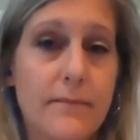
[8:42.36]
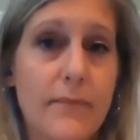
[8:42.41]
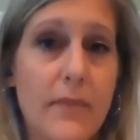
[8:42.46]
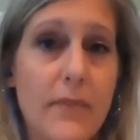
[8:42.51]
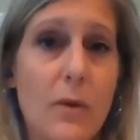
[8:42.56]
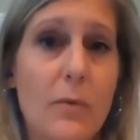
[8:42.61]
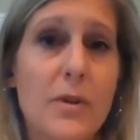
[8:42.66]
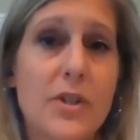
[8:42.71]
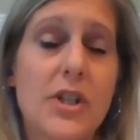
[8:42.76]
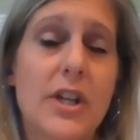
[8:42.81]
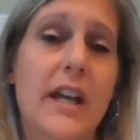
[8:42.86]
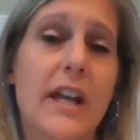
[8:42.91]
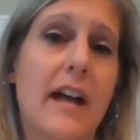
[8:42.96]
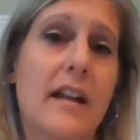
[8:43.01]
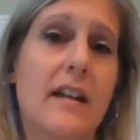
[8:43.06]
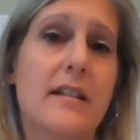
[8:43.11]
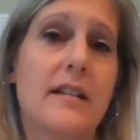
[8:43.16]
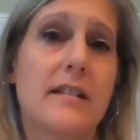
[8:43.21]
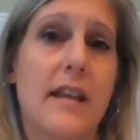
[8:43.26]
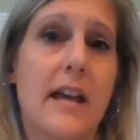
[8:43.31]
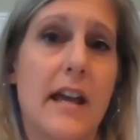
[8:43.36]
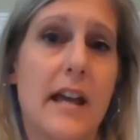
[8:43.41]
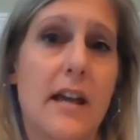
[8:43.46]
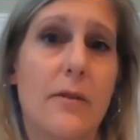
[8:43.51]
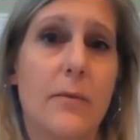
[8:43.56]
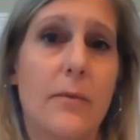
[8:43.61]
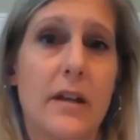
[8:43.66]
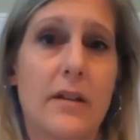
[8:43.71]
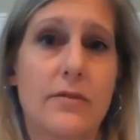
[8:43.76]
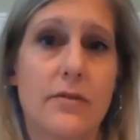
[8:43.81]
which again is the 8
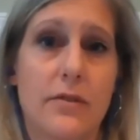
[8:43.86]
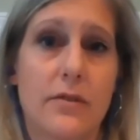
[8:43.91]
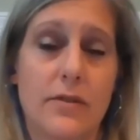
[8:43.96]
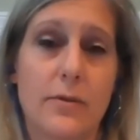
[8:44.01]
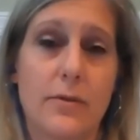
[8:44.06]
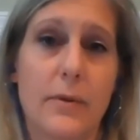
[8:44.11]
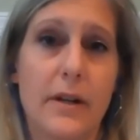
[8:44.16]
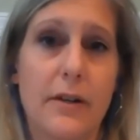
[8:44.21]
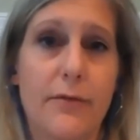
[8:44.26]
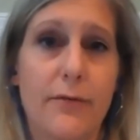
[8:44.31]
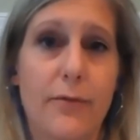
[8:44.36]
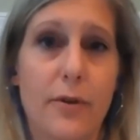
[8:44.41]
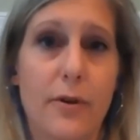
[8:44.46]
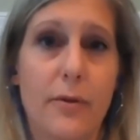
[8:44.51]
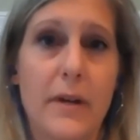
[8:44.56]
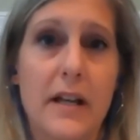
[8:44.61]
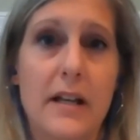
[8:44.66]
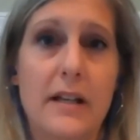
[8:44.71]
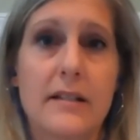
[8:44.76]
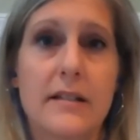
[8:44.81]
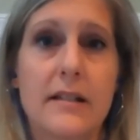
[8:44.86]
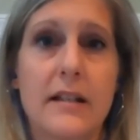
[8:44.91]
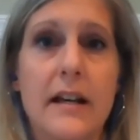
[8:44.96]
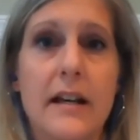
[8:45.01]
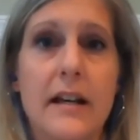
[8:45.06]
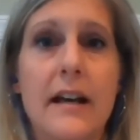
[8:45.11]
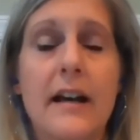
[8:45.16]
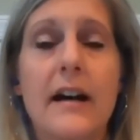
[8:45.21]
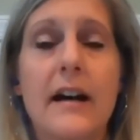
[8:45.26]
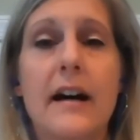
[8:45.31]
weeks or the 24 weeks.
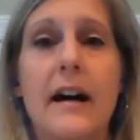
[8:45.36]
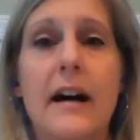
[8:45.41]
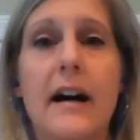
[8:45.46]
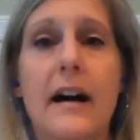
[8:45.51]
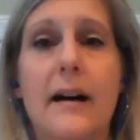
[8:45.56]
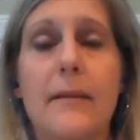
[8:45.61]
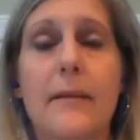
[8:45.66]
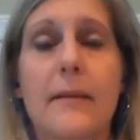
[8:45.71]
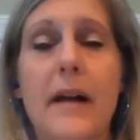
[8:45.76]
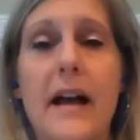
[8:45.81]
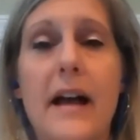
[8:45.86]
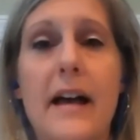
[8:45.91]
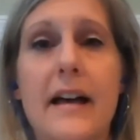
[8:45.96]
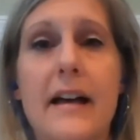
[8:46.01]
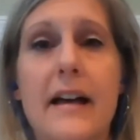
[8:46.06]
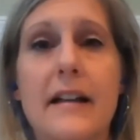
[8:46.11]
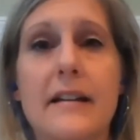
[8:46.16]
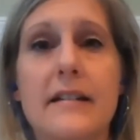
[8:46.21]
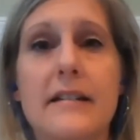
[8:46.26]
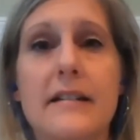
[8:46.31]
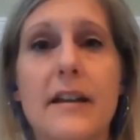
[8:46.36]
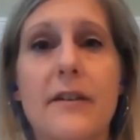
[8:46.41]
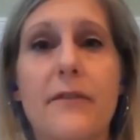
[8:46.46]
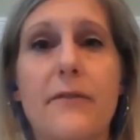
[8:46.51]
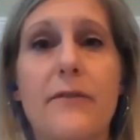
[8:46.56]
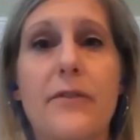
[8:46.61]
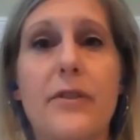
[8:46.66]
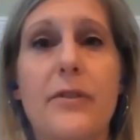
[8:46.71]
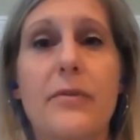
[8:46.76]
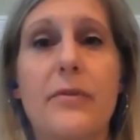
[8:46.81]
And if
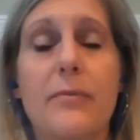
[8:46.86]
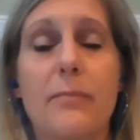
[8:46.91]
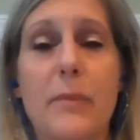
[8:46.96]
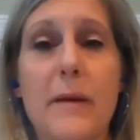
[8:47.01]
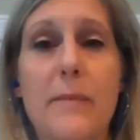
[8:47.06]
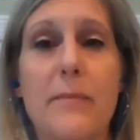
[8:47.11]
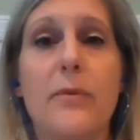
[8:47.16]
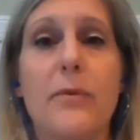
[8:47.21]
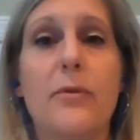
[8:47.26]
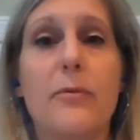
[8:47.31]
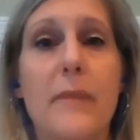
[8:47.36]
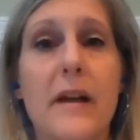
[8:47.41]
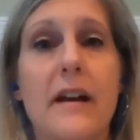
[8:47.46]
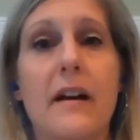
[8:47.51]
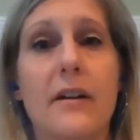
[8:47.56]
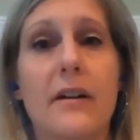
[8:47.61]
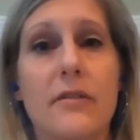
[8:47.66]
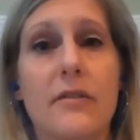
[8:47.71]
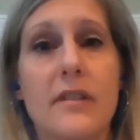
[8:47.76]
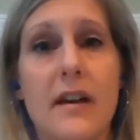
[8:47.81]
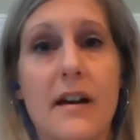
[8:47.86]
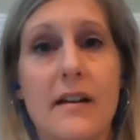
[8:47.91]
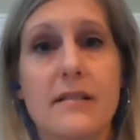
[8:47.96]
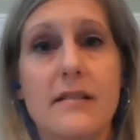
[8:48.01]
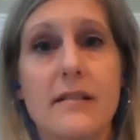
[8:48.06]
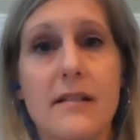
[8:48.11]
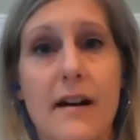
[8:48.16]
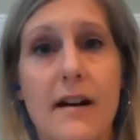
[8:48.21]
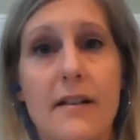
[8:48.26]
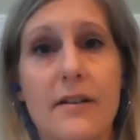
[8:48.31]
people who make
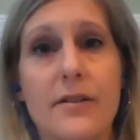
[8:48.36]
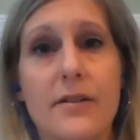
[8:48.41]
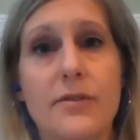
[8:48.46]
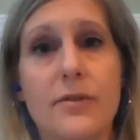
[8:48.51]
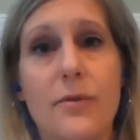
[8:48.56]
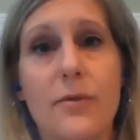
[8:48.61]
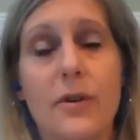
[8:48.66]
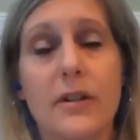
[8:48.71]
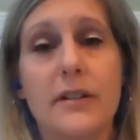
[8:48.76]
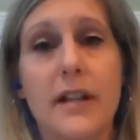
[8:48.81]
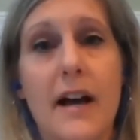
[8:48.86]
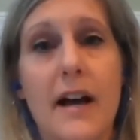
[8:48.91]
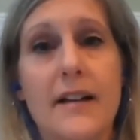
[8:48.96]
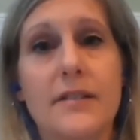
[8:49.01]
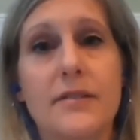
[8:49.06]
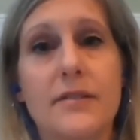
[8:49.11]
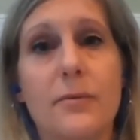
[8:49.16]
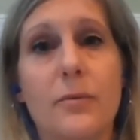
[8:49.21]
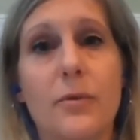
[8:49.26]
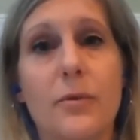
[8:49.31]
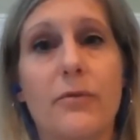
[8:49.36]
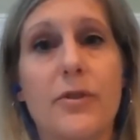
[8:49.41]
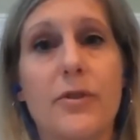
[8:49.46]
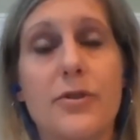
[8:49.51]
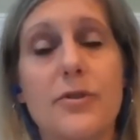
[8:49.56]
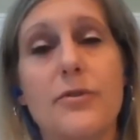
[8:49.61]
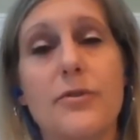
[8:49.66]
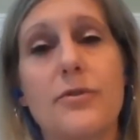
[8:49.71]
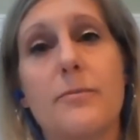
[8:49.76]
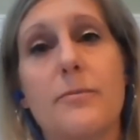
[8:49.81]
$100,000 or less were
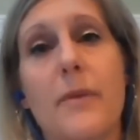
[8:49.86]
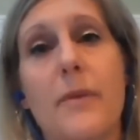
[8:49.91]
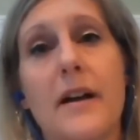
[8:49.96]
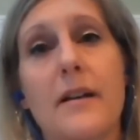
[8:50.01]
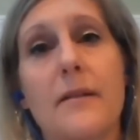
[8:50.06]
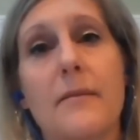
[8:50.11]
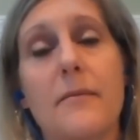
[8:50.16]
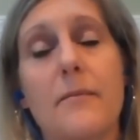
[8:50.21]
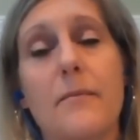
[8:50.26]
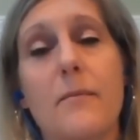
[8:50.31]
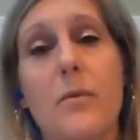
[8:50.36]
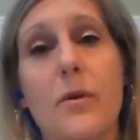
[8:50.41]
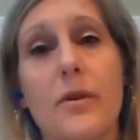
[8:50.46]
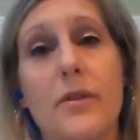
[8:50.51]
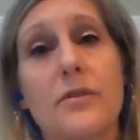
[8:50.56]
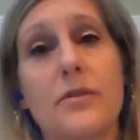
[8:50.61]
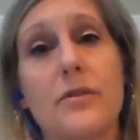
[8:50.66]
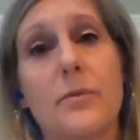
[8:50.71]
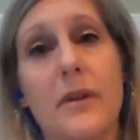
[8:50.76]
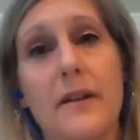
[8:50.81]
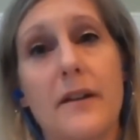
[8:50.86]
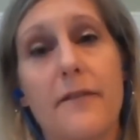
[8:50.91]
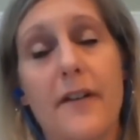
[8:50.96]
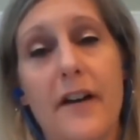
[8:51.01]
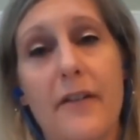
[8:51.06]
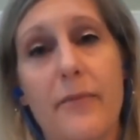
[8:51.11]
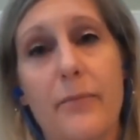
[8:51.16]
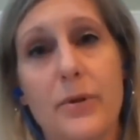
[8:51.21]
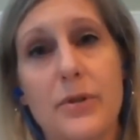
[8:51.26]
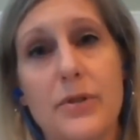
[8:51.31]
reduced by more than
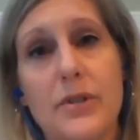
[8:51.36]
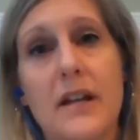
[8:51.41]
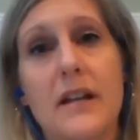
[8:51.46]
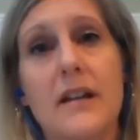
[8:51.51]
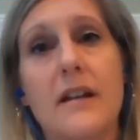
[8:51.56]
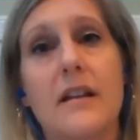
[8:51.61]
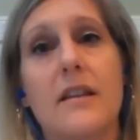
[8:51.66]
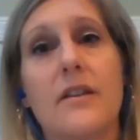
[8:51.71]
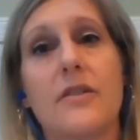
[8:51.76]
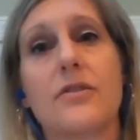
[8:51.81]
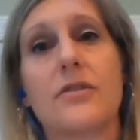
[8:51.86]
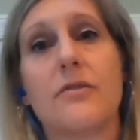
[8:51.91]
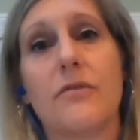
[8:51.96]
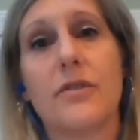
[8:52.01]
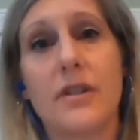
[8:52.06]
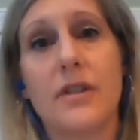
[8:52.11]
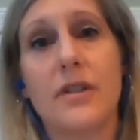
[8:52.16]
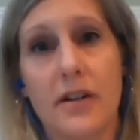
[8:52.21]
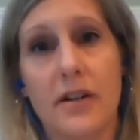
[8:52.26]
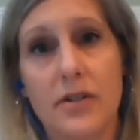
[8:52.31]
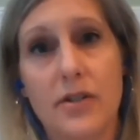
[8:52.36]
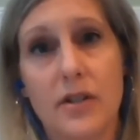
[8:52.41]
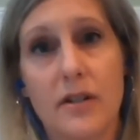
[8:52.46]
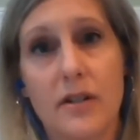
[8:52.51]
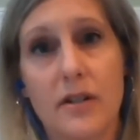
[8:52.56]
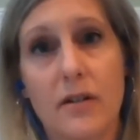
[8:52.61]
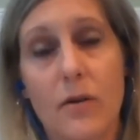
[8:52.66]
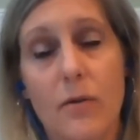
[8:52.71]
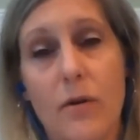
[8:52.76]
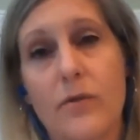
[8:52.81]
25%, there's a
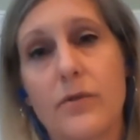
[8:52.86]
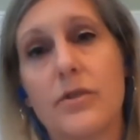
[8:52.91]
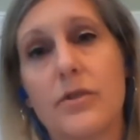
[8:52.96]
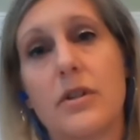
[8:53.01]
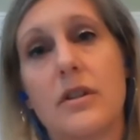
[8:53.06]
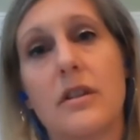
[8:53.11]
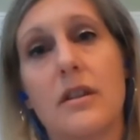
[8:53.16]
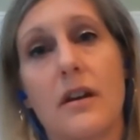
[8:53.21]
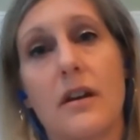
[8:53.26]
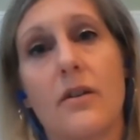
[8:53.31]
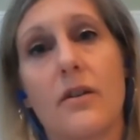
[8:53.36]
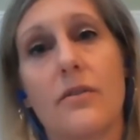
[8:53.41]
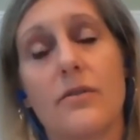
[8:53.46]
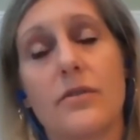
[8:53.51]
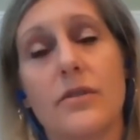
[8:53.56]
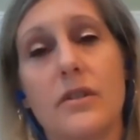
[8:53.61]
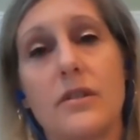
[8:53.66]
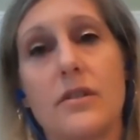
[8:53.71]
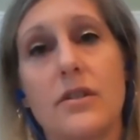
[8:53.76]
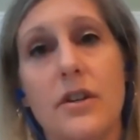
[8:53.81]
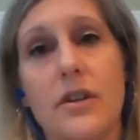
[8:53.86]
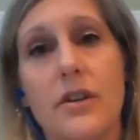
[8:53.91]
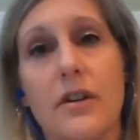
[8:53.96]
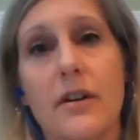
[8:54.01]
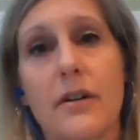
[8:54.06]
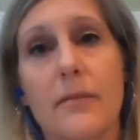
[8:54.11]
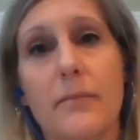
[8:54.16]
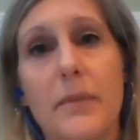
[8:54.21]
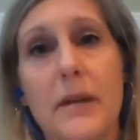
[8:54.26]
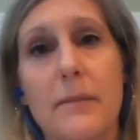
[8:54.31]
reduction quotient that goes into
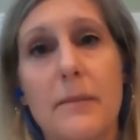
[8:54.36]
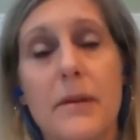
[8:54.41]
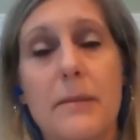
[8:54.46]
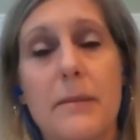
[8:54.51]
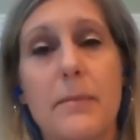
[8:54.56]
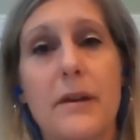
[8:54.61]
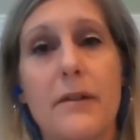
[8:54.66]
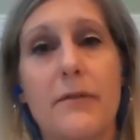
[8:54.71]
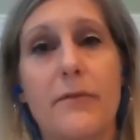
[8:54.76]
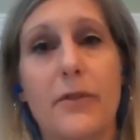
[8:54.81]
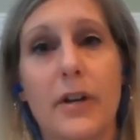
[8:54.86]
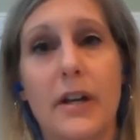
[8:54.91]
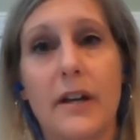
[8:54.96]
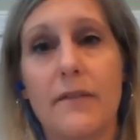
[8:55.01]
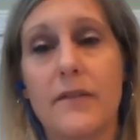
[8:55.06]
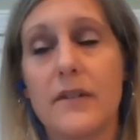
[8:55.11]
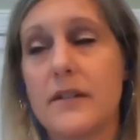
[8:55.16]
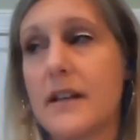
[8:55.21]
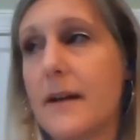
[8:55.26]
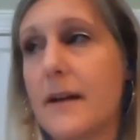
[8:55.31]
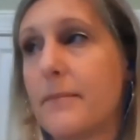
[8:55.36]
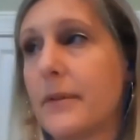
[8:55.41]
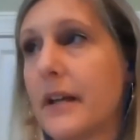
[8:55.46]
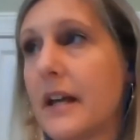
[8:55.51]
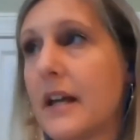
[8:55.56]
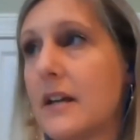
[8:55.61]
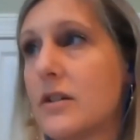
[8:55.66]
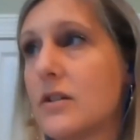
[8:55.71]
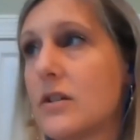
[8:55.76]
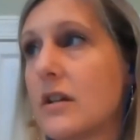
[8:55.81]
your PPP forgiveness
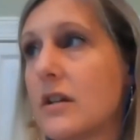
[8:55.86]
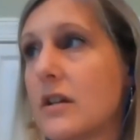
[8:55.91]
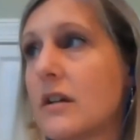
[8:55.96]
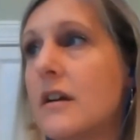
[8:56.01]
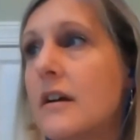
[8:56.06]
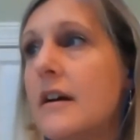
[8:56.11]
application.